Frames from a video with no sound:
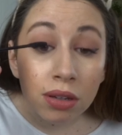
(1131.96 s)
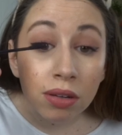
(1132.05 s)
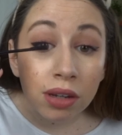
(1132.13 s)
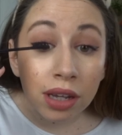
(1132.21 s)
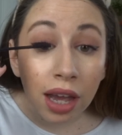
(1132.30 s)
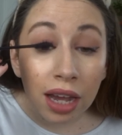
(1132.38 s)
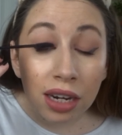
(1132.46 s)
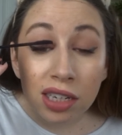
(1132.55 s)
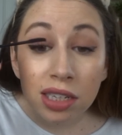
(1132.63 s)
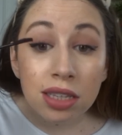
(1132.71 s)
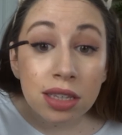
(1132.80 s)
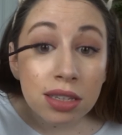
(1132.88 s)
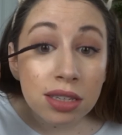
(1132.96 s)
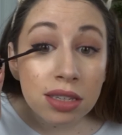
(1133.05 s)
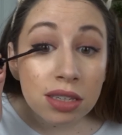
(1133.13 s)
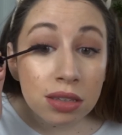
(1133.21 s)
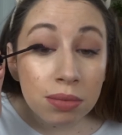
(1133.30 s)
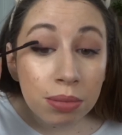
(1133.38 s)
Okay, actually this
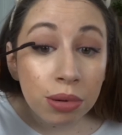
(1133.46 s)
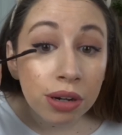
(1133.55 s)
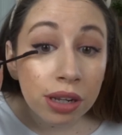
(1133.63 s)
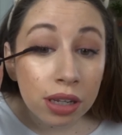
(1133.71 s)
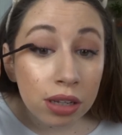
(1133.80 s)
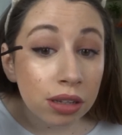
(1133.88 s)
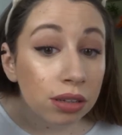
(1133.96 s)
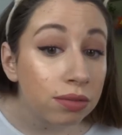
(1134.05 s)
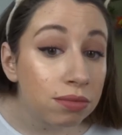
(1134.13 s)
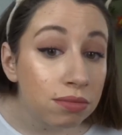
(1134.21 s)
is pretty good.